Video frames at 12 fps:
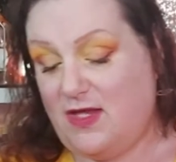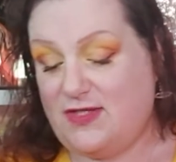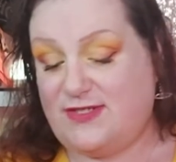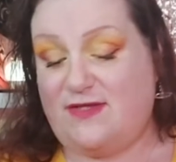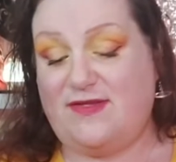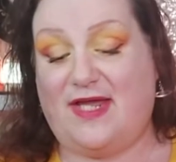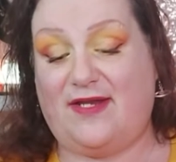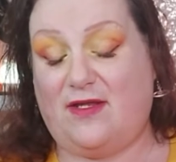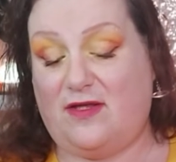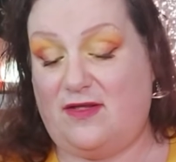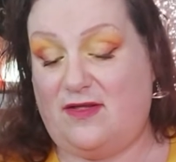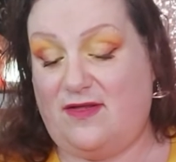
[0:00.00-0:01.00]
So then,
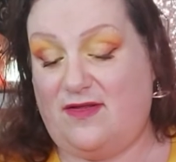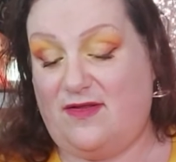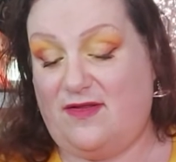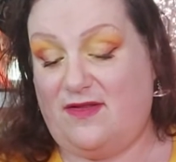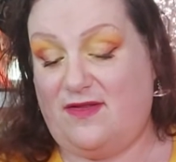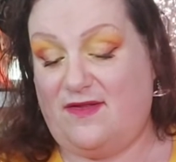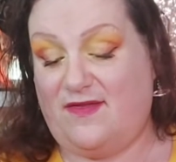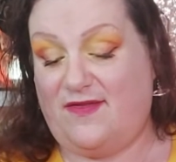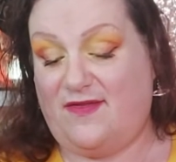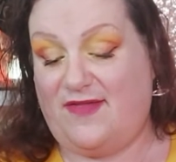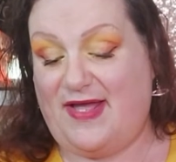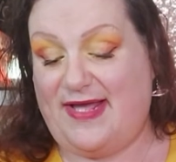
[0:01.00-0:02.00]

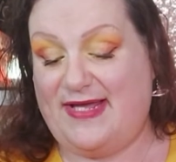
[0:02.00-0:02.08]
that